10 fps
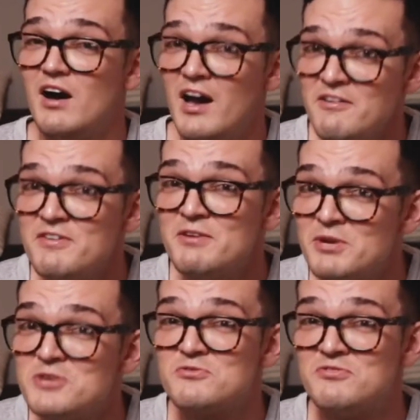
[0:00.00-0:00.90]
I think we
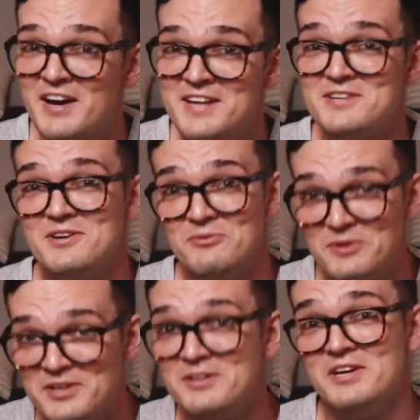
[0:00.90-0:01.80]
need to find a
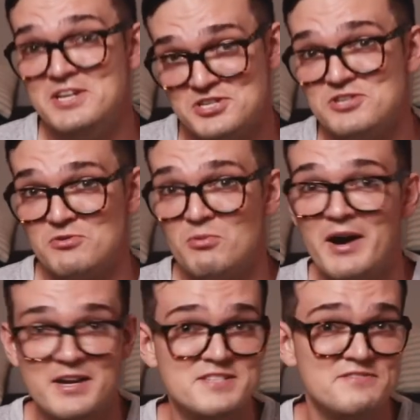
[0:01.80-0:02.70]
real issue
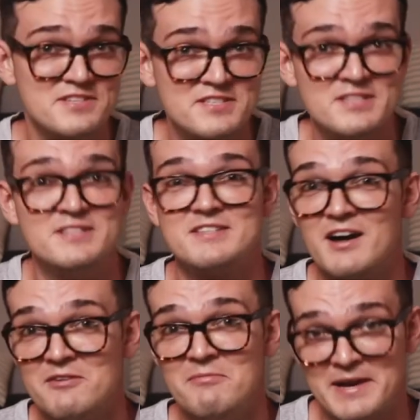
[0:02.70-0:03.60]
why these vaccines
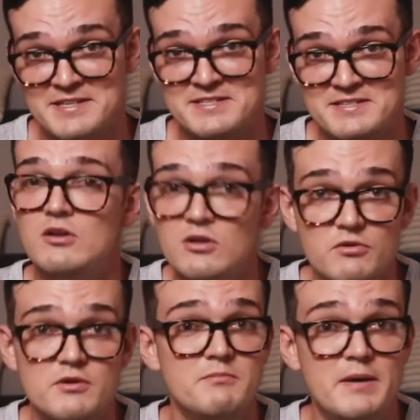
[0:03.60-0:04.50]
are banned.
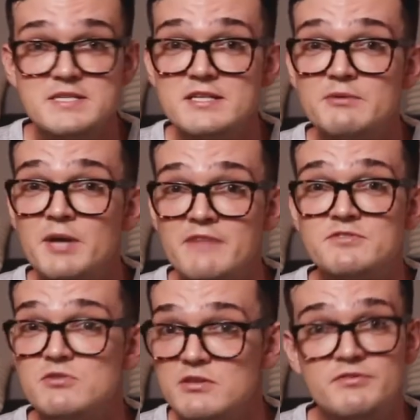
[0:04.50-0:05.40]
Look, basically we have
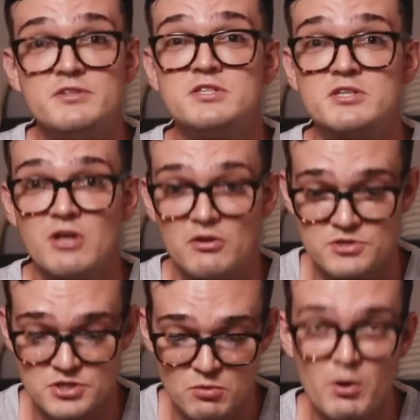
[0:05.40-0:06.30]
two different
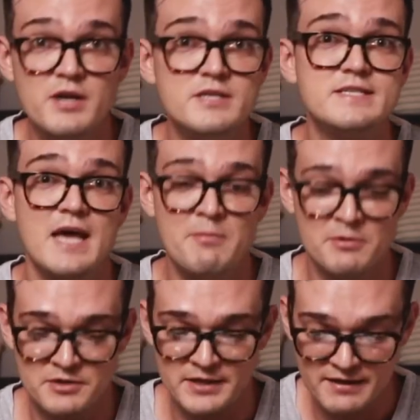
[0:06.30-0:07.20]
technology. One is
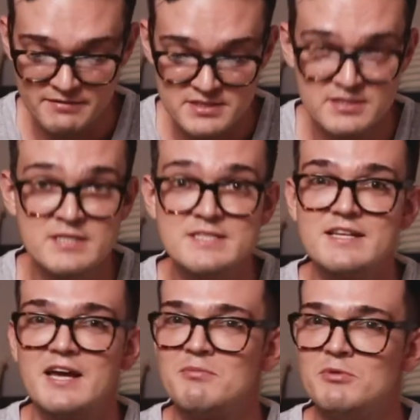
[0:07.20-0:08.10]
mRNA vaccines
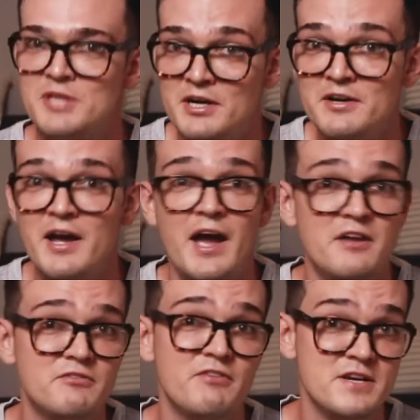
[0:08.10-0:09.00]
like Moderna
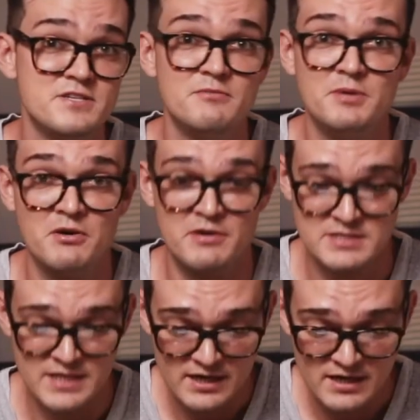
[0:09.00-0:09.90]
and Pfizer
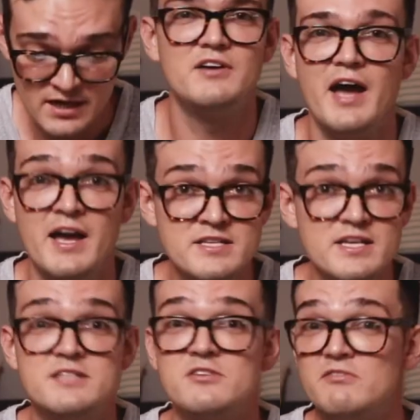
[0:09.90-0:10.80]
BioNTech, and
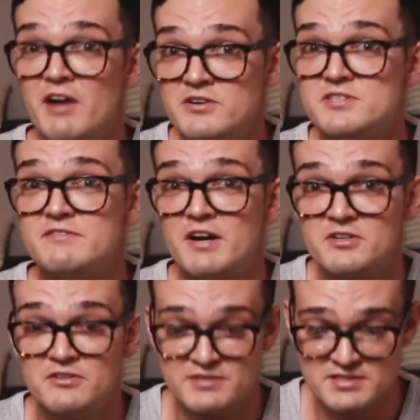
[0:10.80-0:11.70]
adenovirus
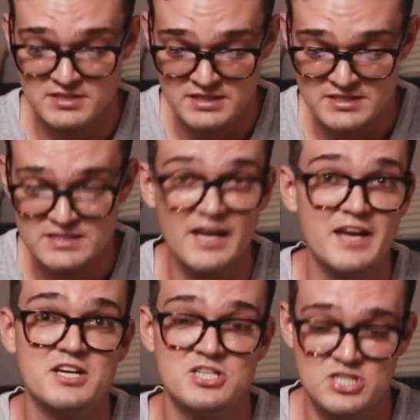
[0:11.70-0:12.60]
vector vaccines
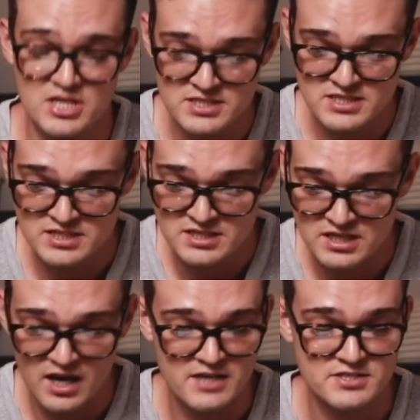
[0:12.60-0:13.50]
like
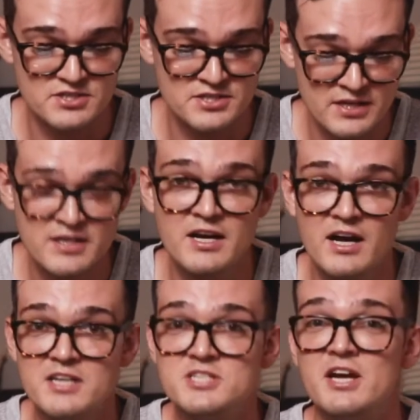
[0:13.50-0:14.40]
Janssen,
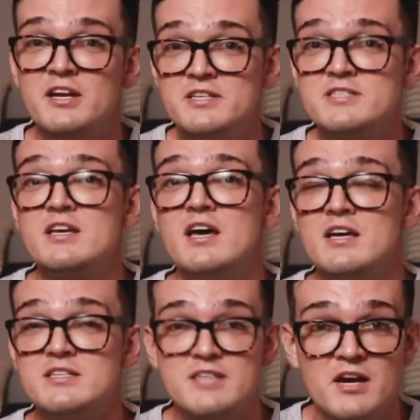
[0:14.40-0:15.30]
AstraZeneca, Chinese
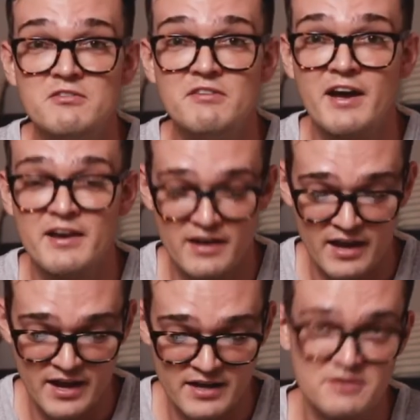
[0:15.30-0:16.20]
Sinovac,
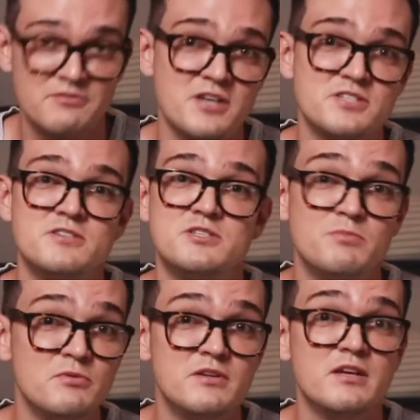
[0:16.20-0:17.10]
and Russian
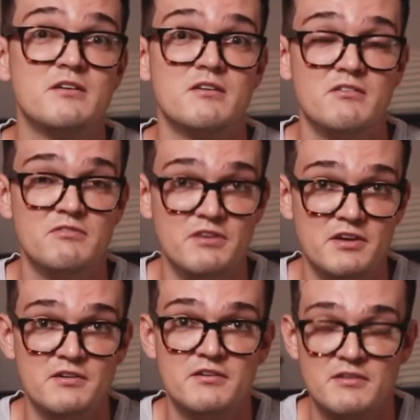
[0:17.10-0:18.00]
Sputnik
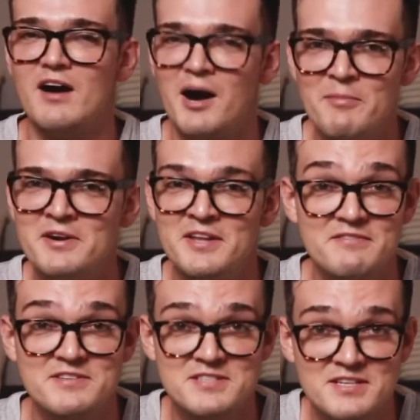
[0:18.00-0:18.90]
V. mRNA
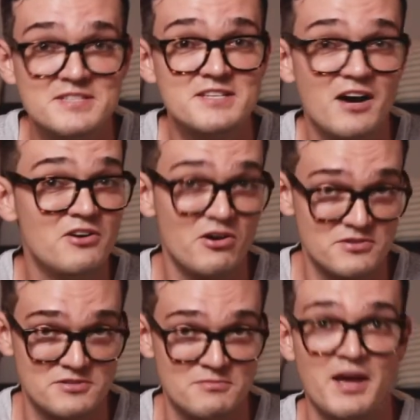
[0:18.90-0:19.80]
vaccines are
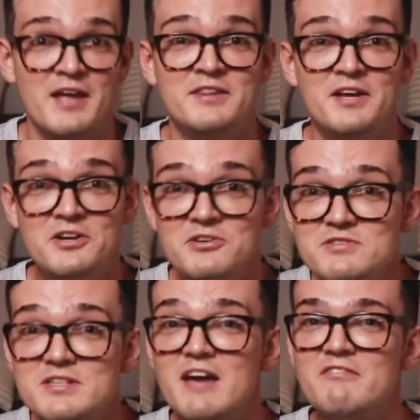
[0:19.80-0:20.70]
awesome, and they're
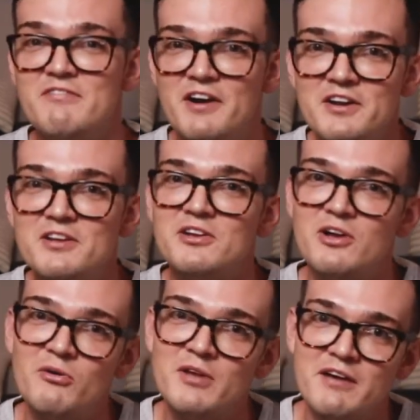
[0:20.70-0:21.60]
using a very
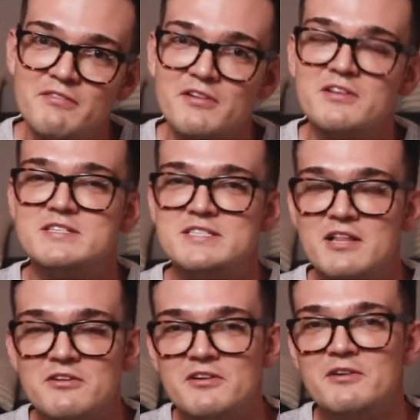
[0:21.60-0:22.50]
low-level
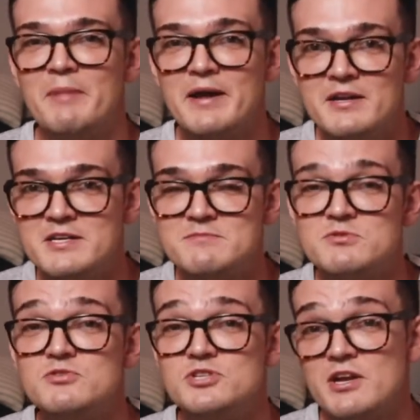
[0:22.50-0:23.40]
cellular mechanism
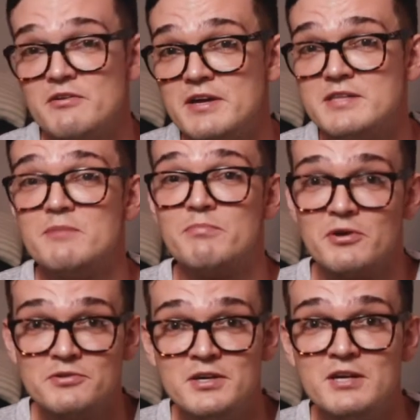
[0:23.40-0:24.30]
to generate a
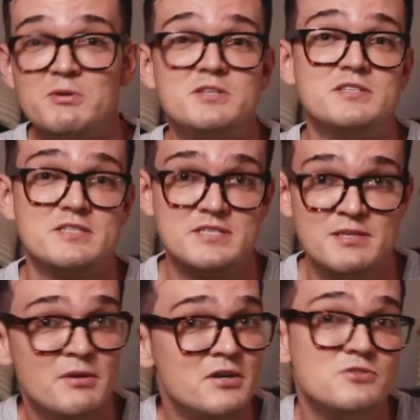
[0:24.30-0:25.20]
protein which is
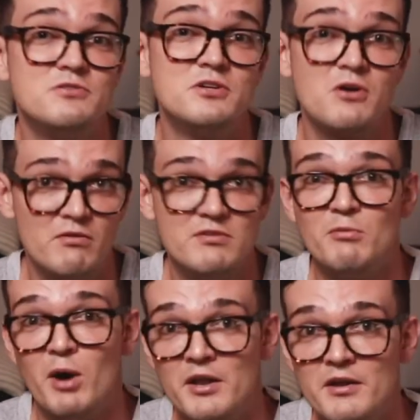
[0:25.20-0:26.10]
similar to the COVID
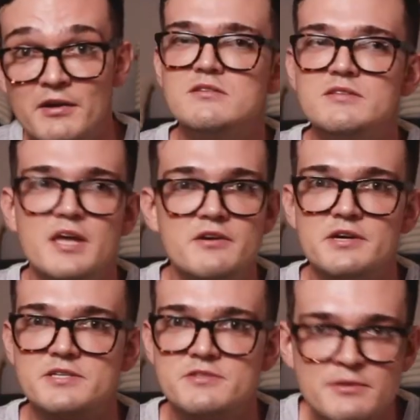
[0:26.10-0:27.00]
one. They are
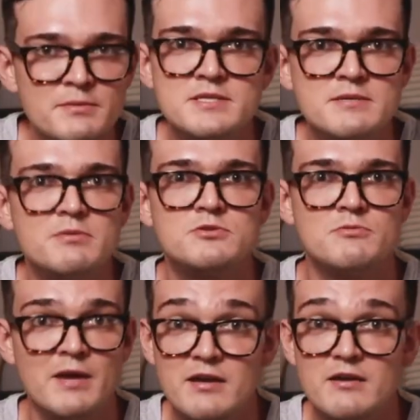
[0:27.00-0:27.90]
extremely simple to
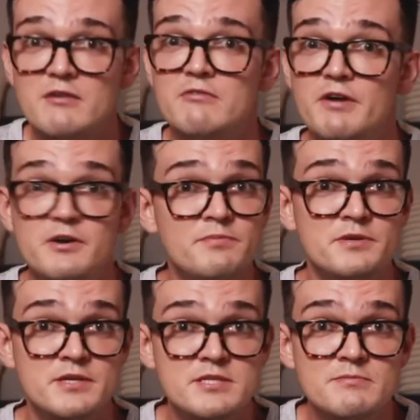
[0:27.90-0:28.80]
make, very
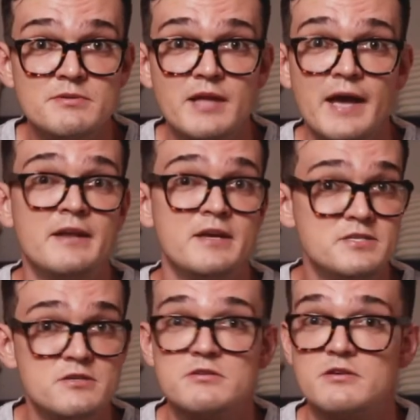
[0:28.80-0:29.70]
predictable and
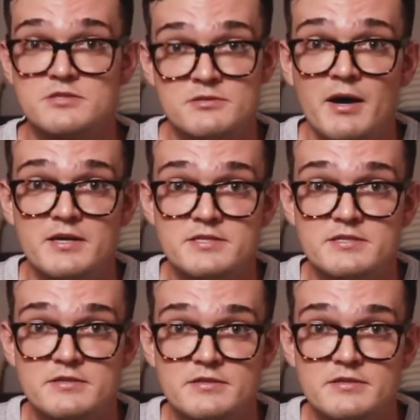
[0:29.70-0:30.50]
easy to customize.